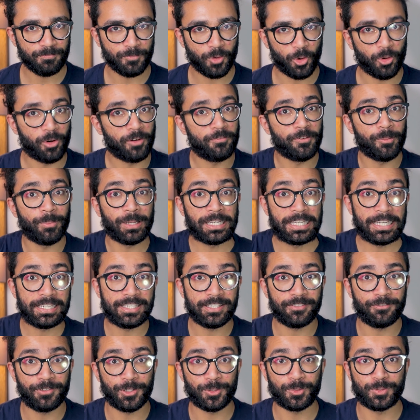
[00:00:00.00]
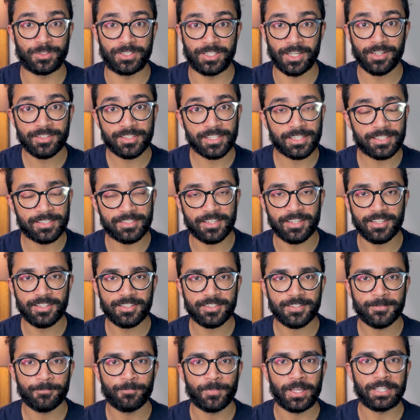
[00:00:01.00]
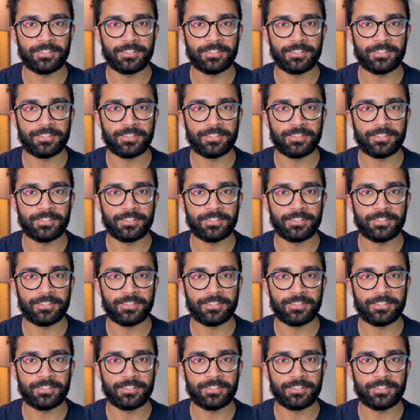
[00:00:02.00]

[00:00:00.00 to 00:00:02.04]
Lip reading: or if a magnetic field does exist,